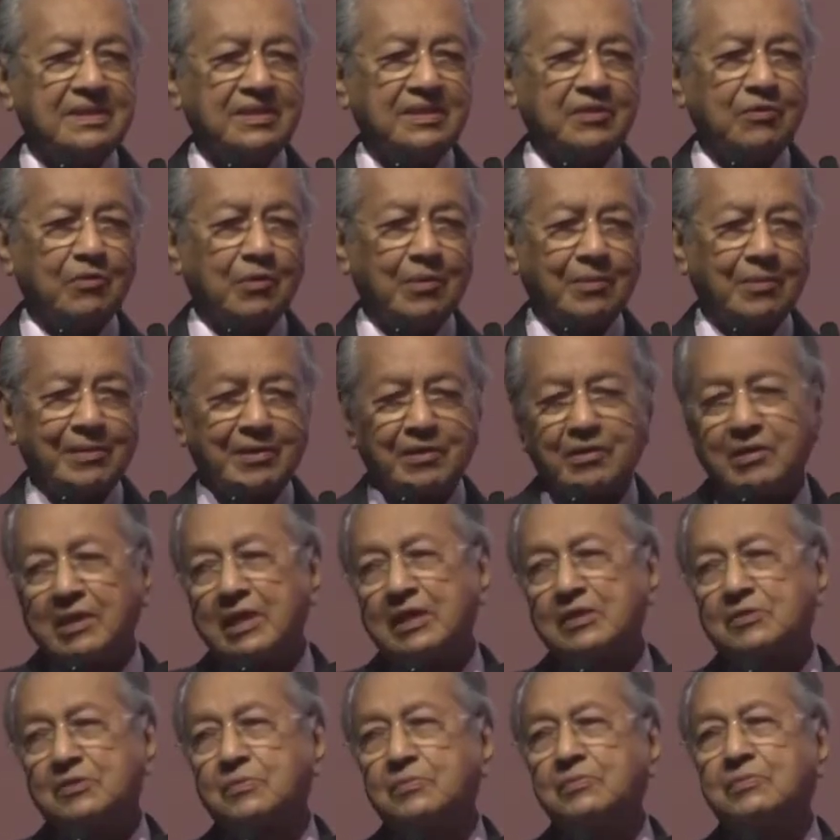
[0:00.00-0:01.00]
wa
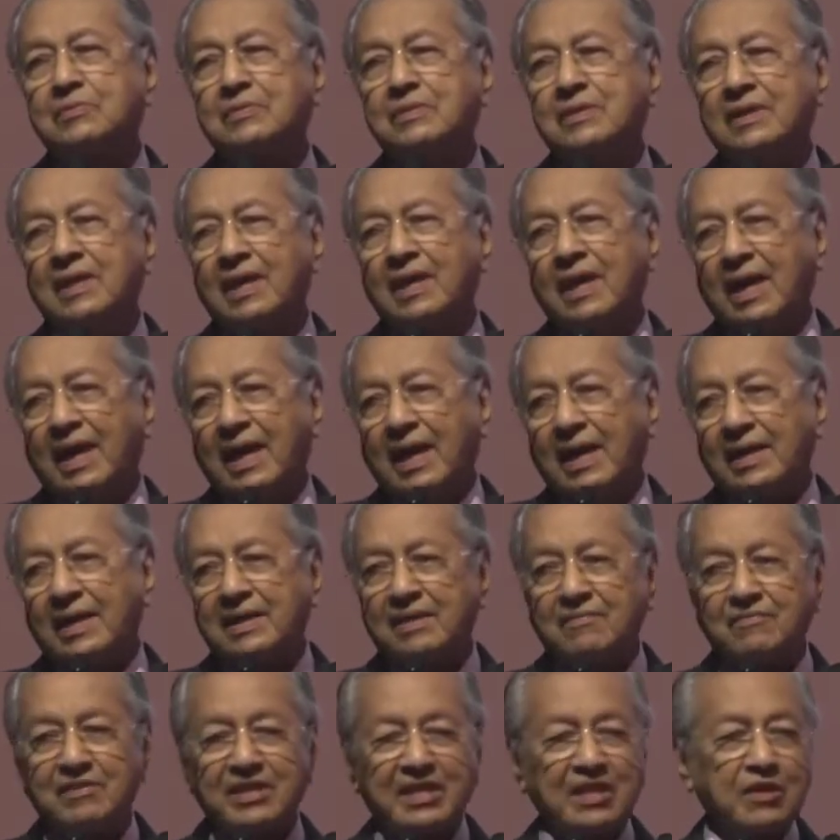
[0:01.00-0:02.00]
barakatuh, and
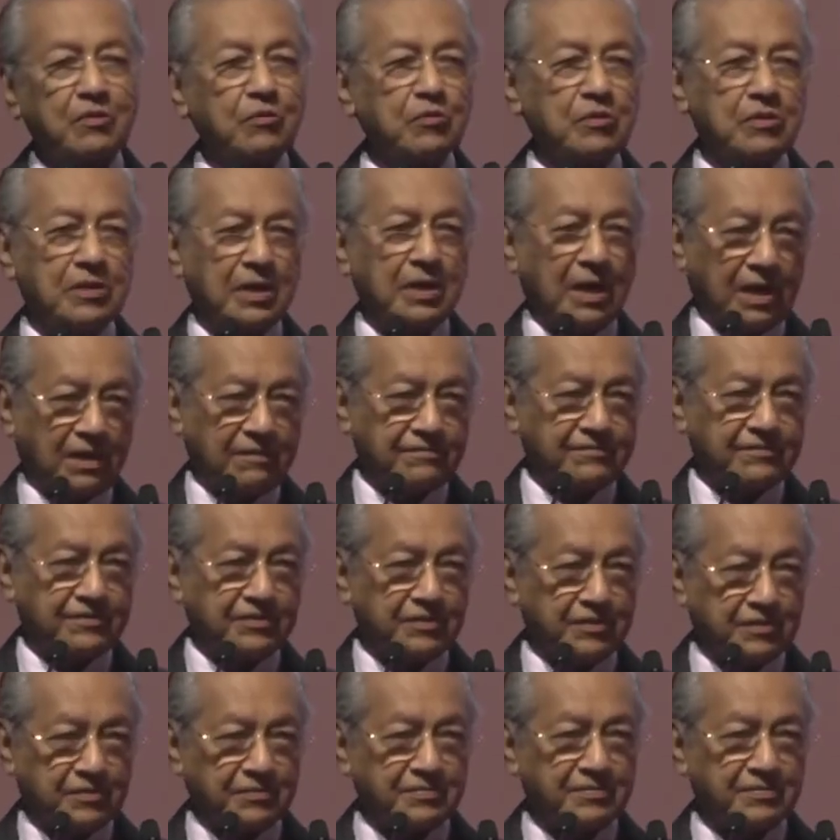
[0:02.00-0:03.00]
a very good
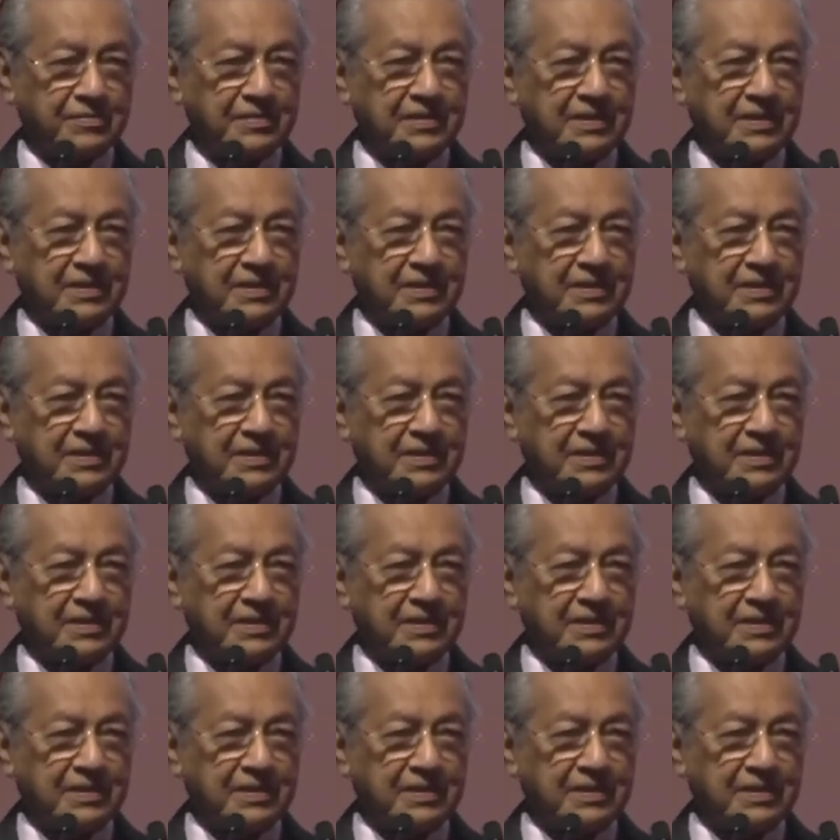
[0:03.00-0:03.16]
afternoon.